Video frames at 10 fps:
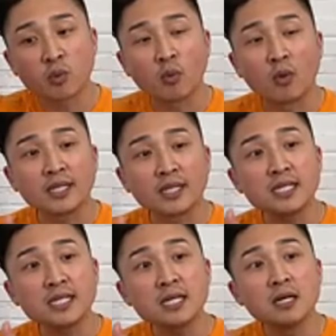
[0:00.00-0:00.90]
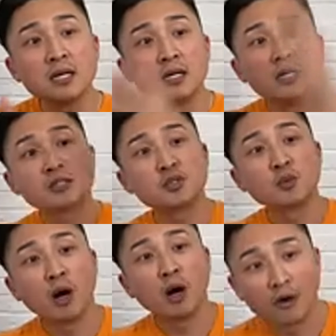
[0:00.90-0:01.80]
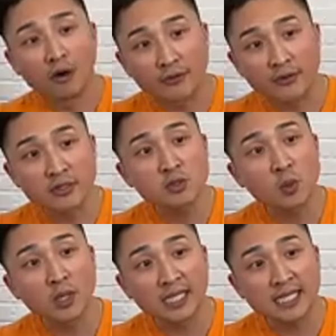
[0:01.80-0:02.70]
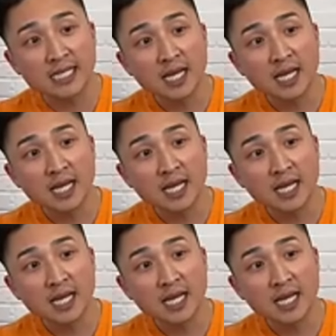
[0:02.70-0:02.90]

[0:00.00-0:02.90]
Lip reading: to 120, you need to have